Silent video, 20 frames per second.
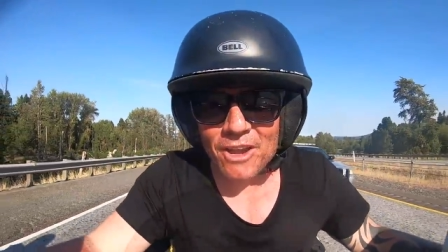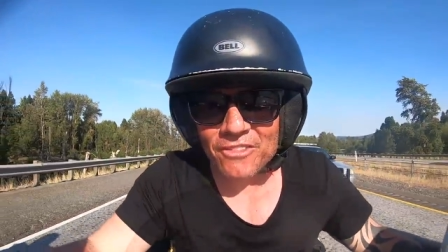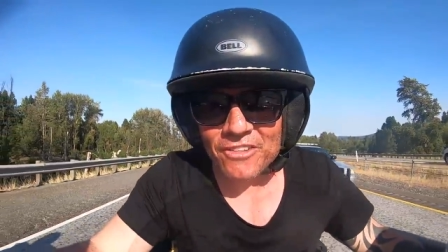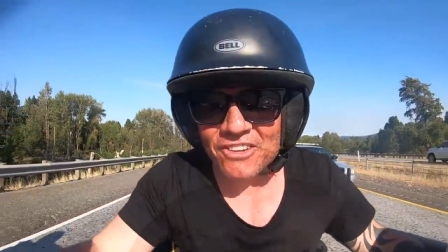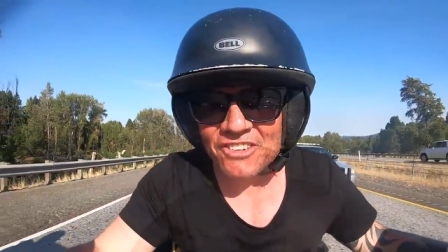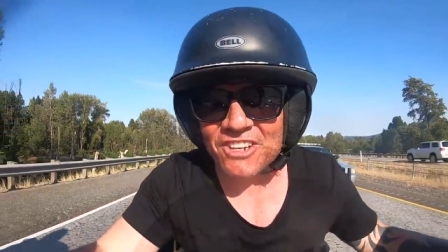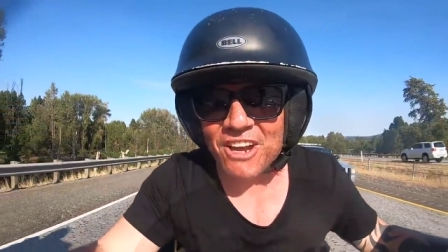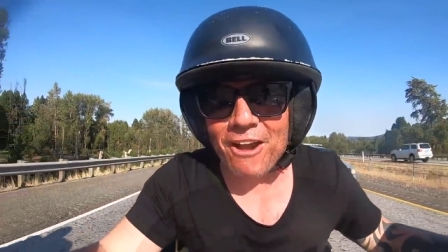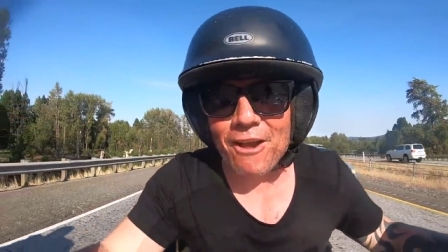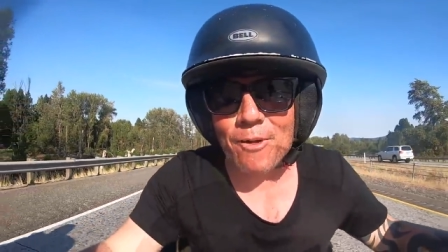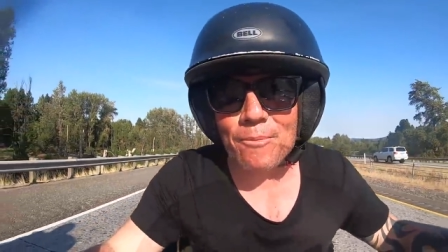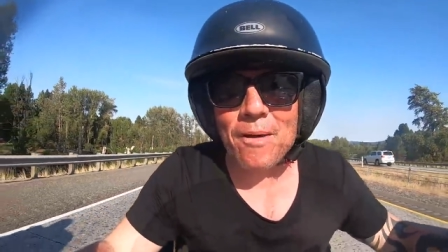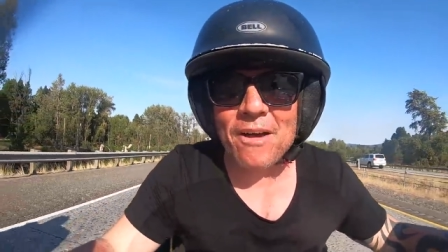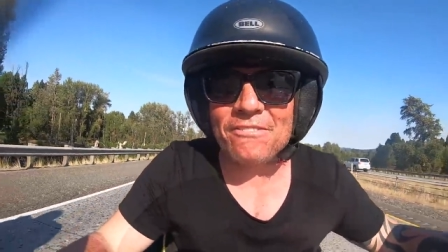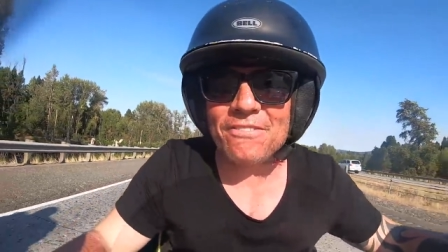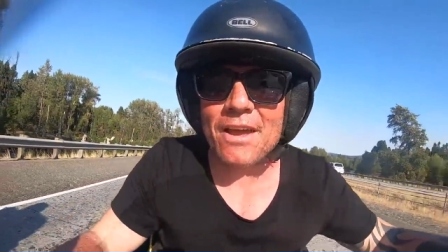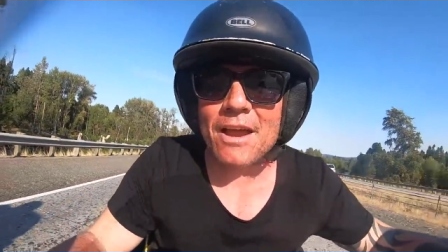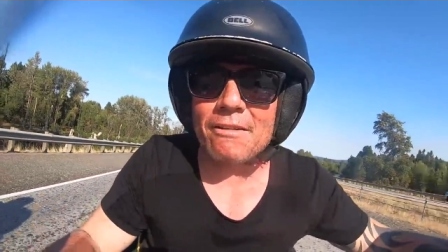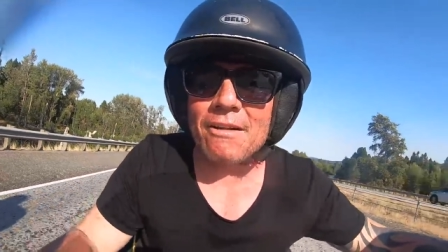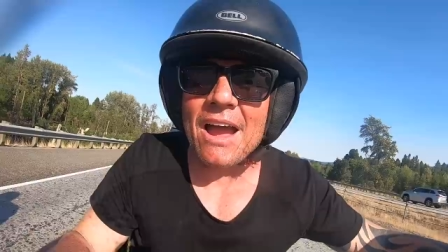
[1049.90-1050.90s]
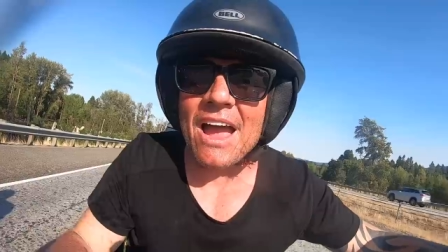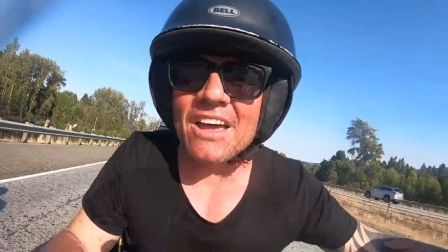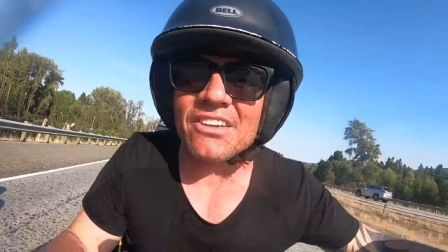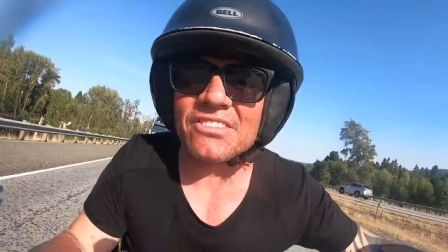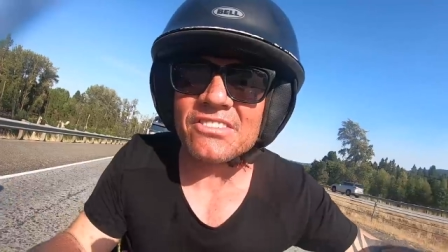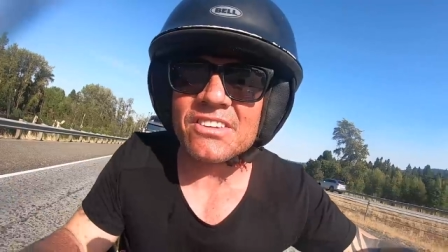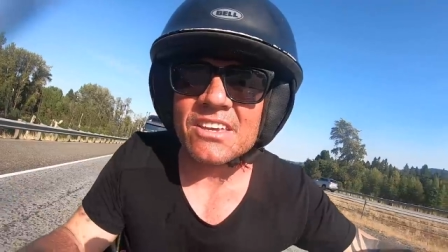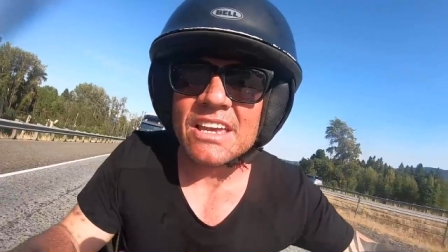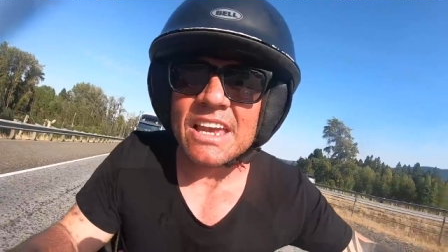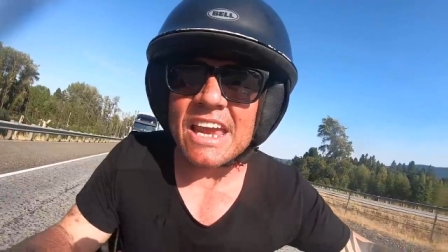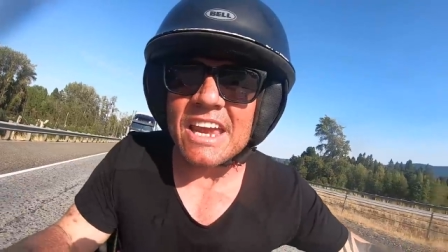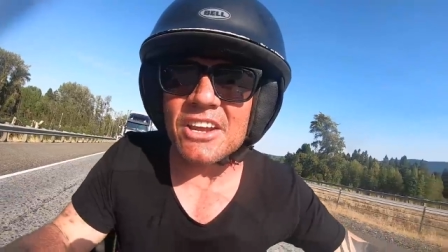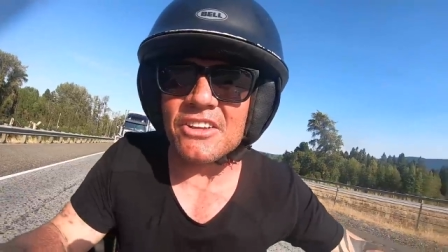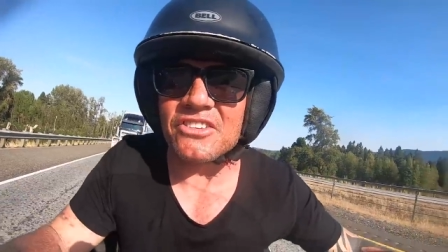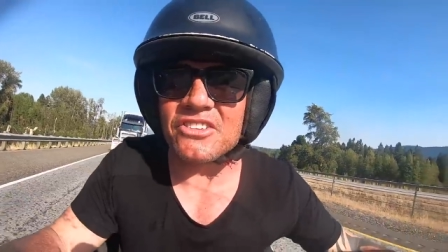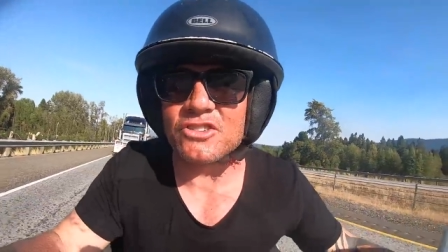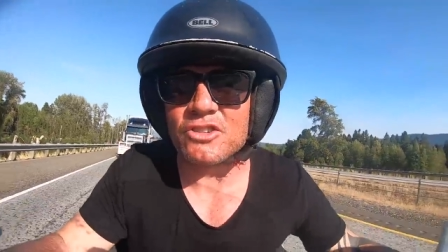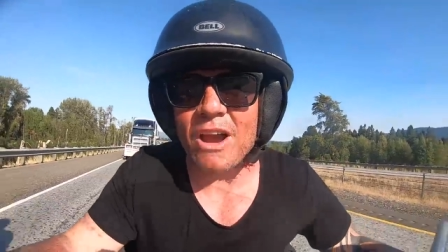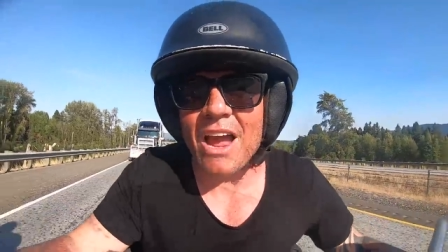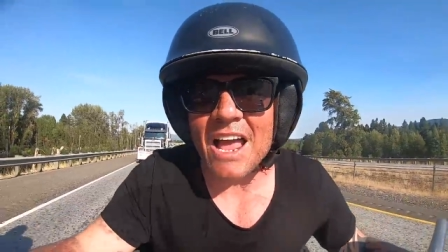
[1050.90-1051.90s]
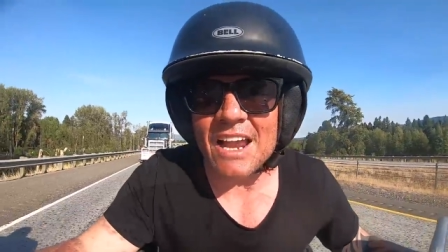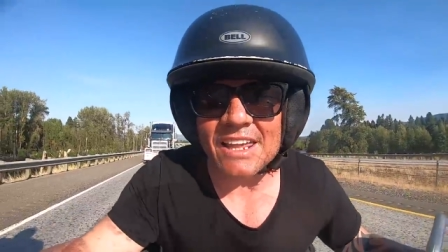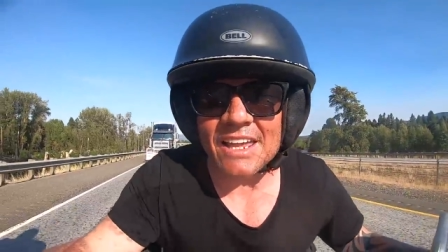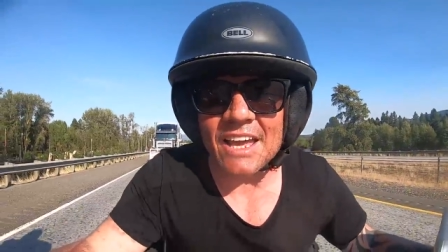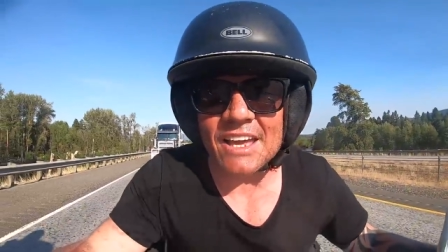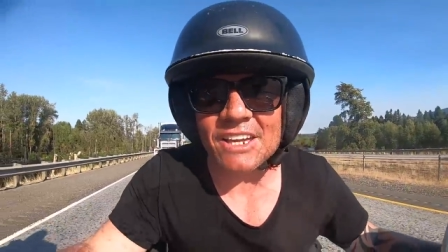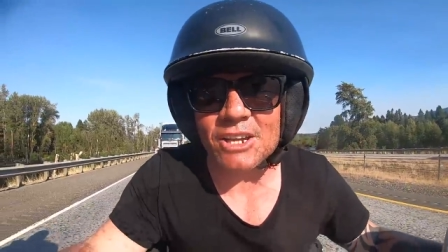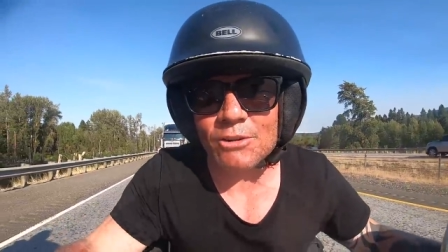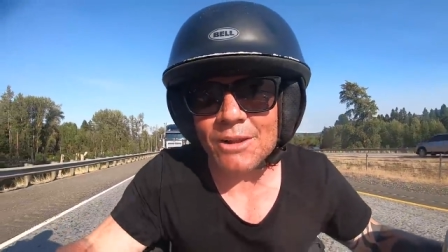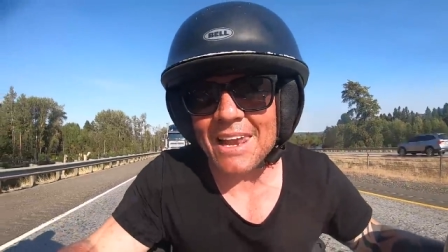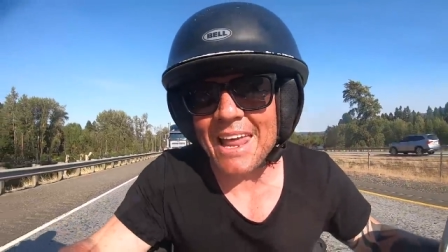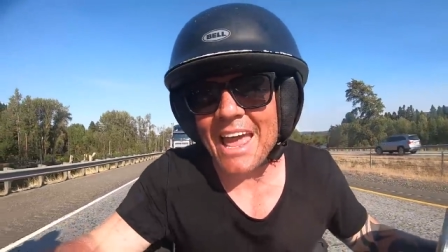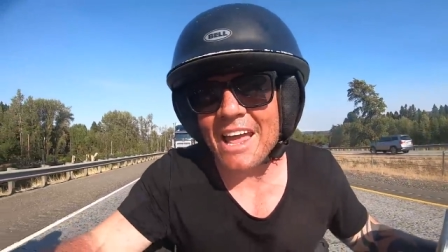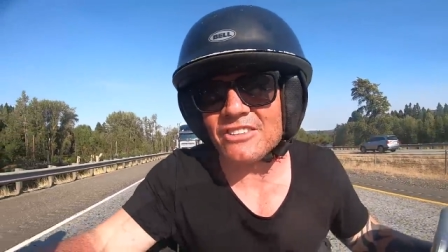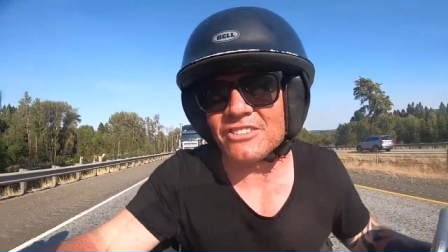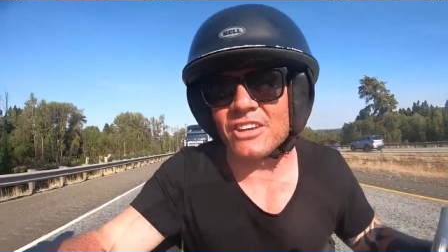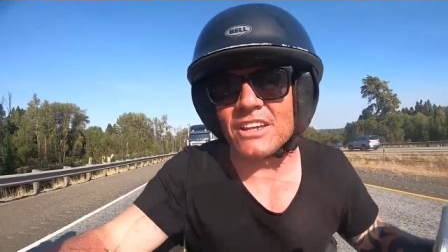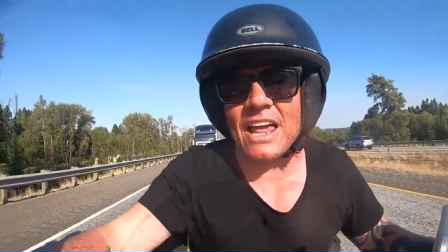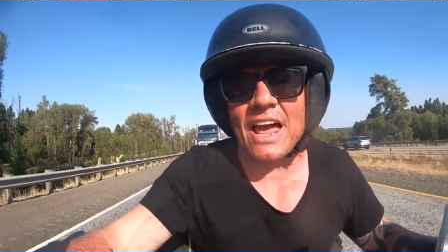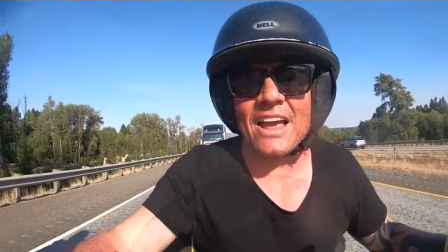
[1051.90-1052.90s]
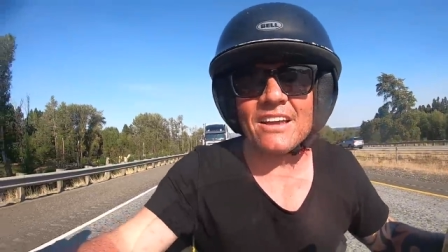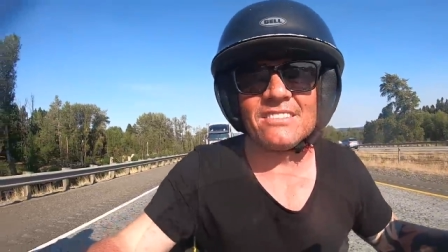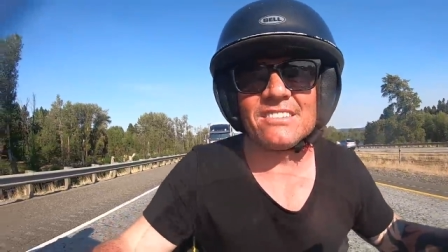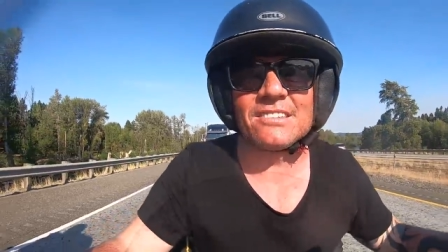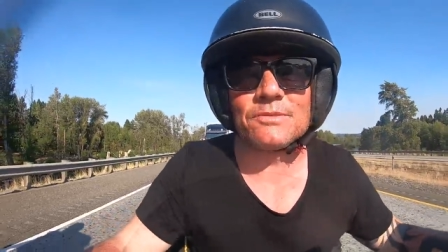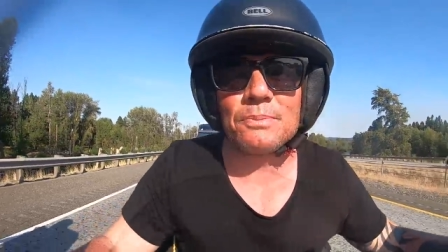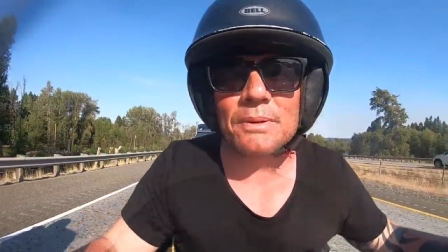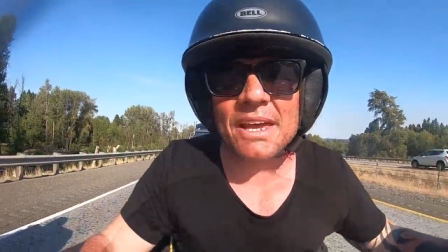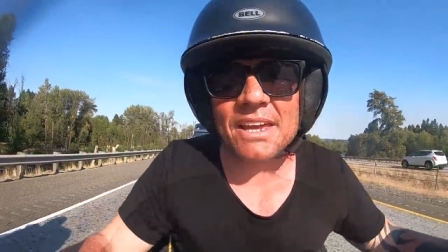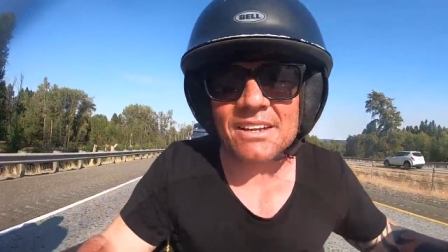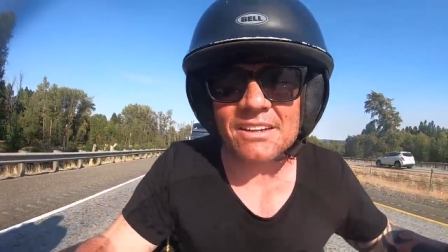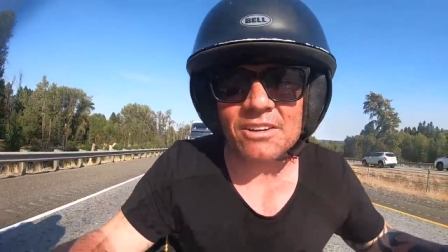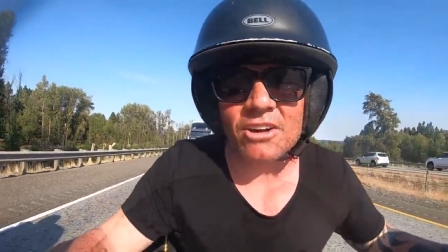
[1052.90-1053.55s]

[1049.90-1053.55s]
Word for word: we've got the sheriff up their ass. In Australia, you're allowed to lane split.